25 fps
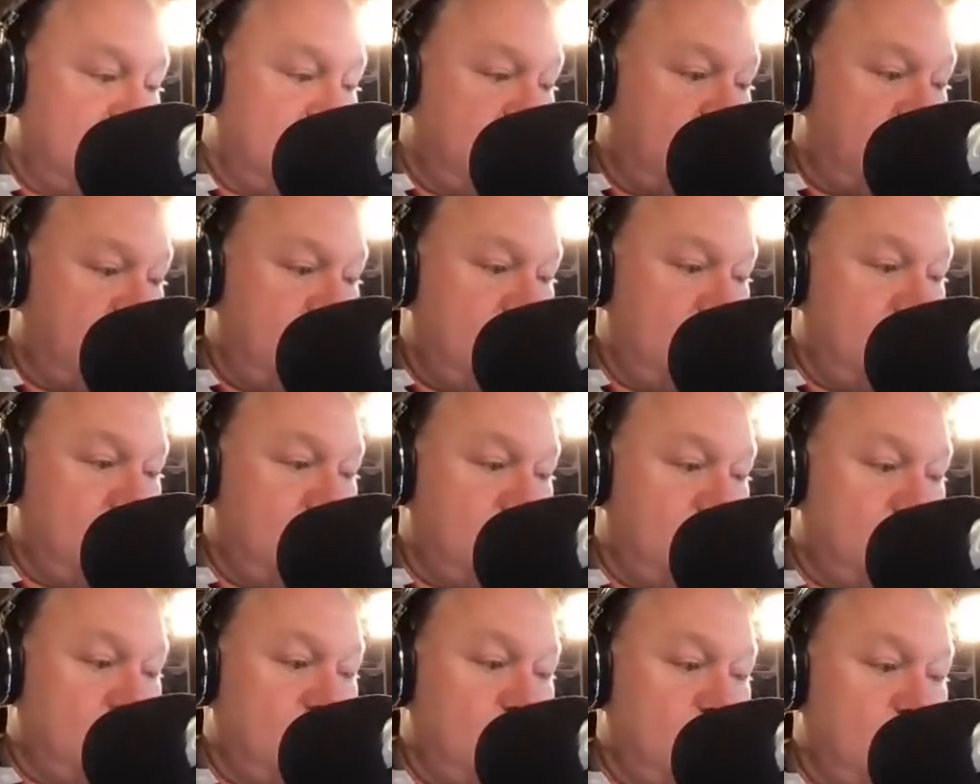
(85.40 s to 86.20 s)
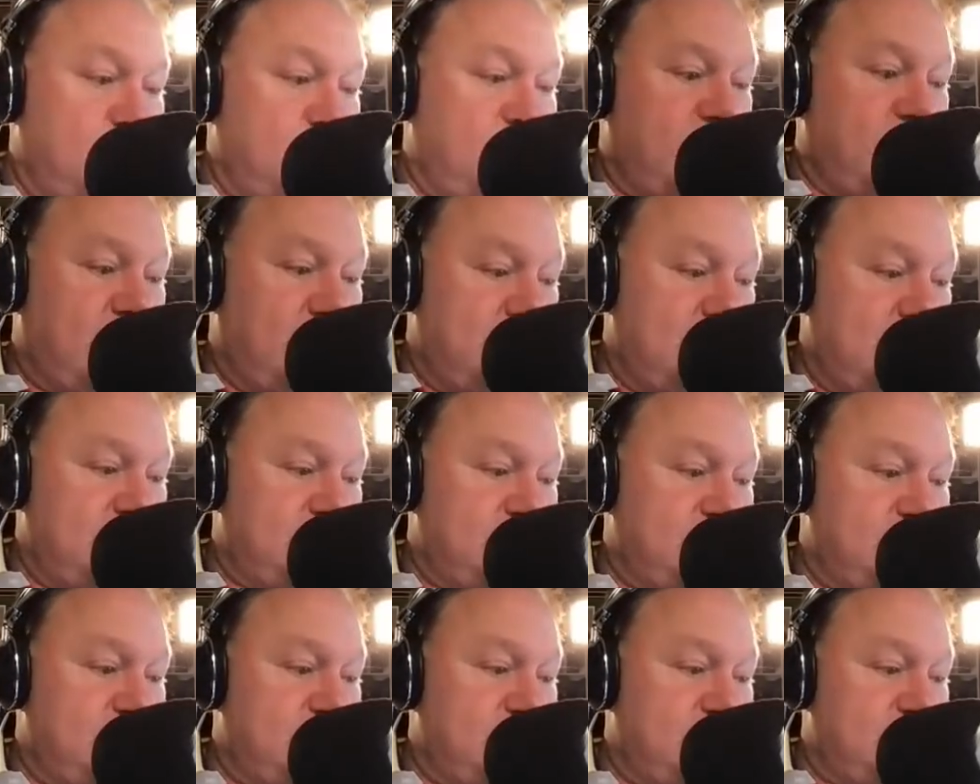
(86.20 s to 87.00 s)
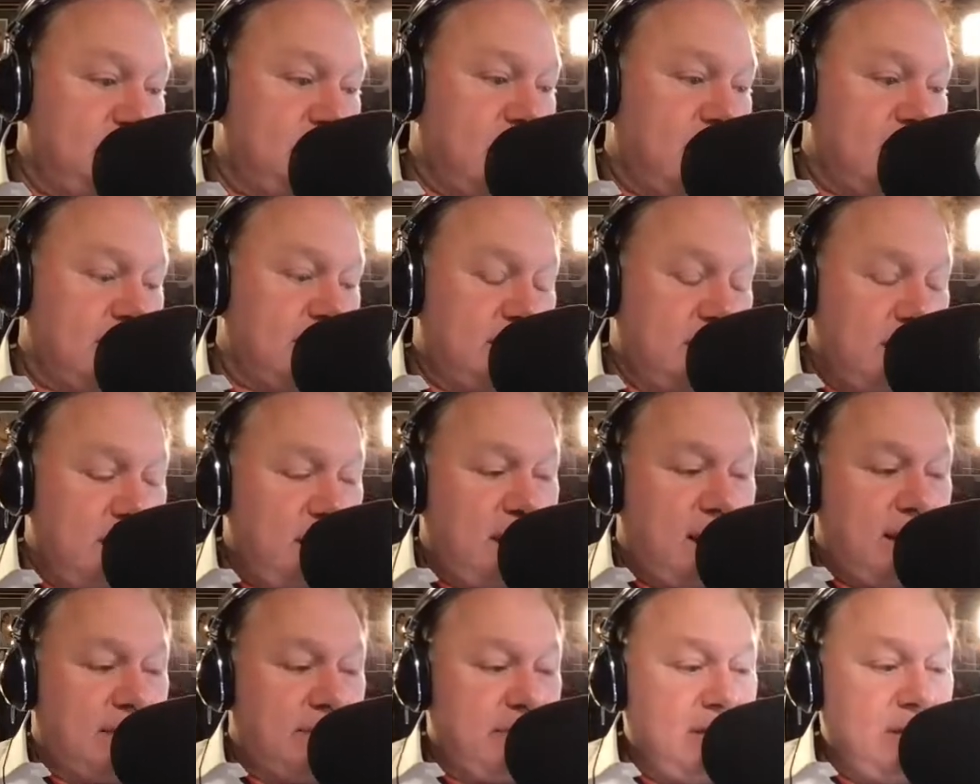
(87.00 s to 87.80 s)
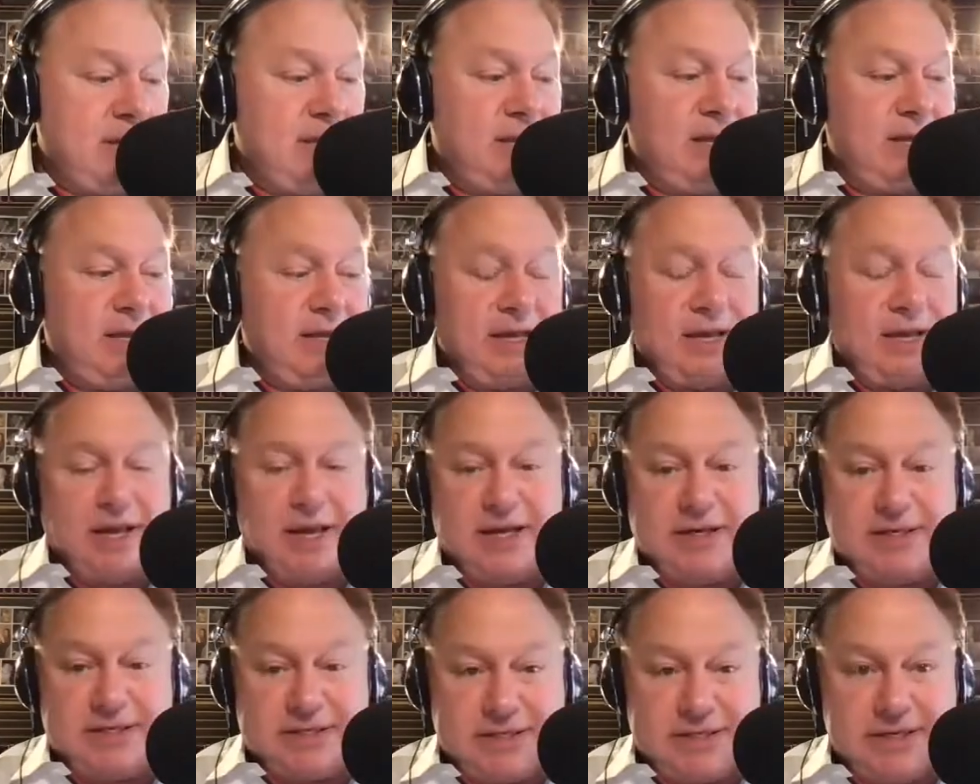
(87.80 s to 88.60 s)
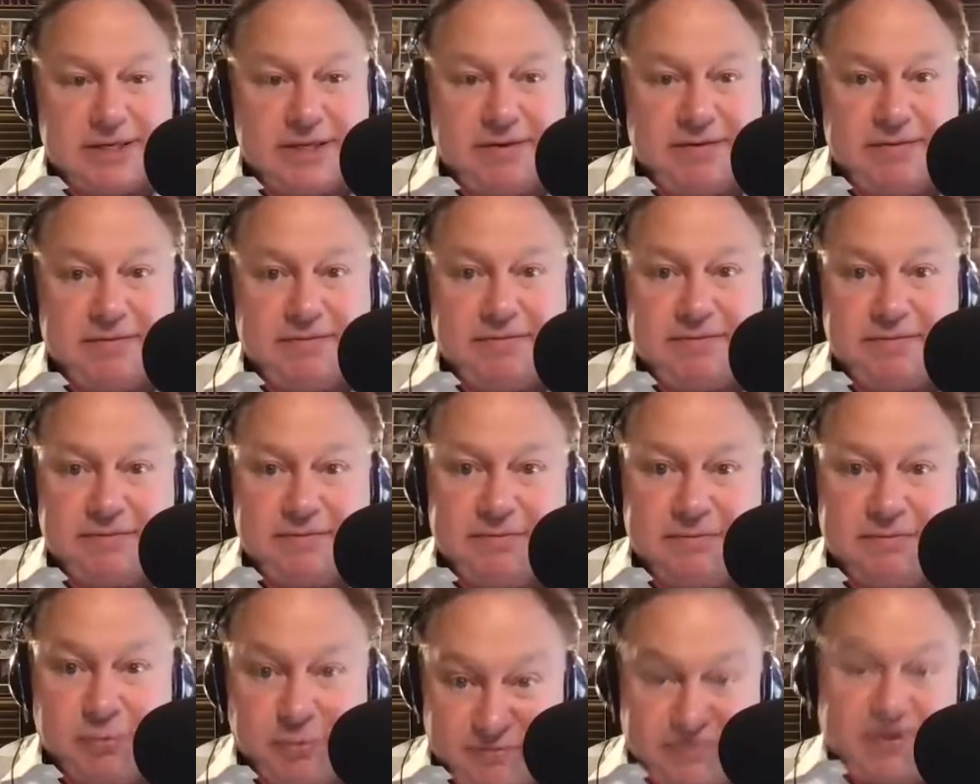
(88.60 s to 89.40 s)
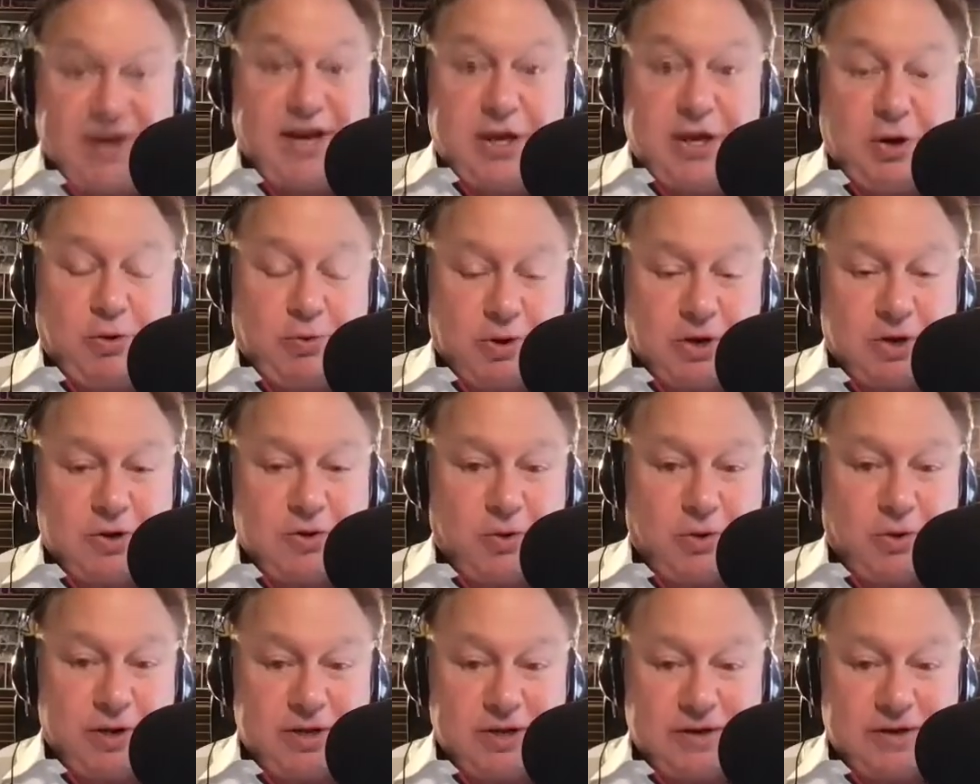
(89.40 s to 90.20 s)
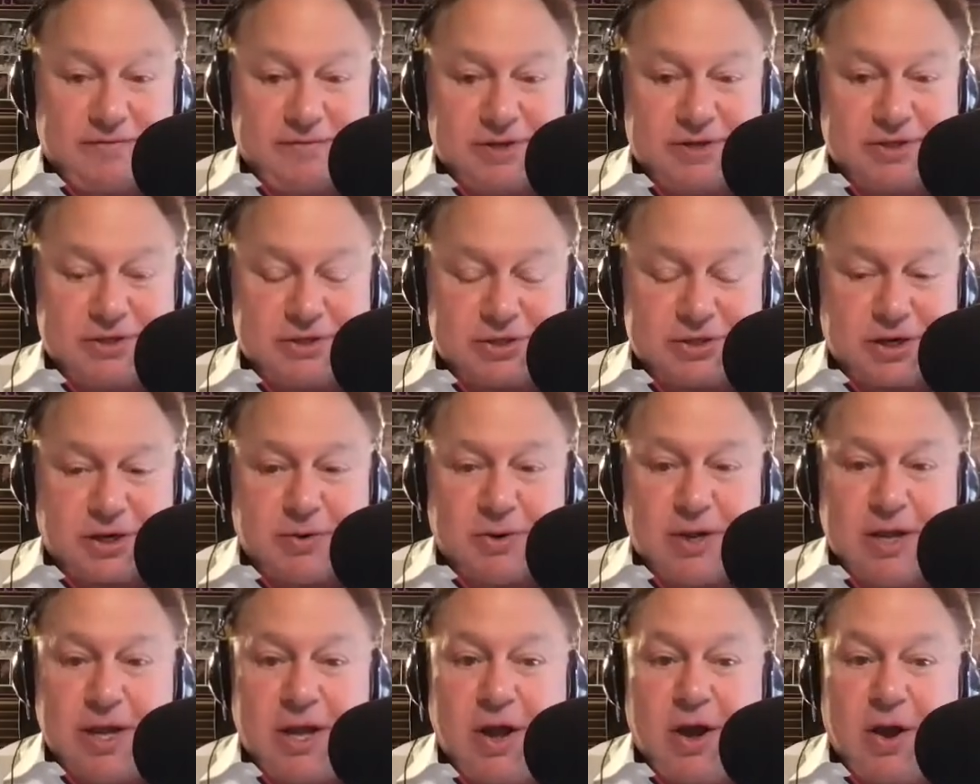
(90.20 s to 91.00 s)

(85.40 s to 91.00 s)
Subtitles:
the way, you can go to LouisvilleAnswers.com and see the video recording of this show.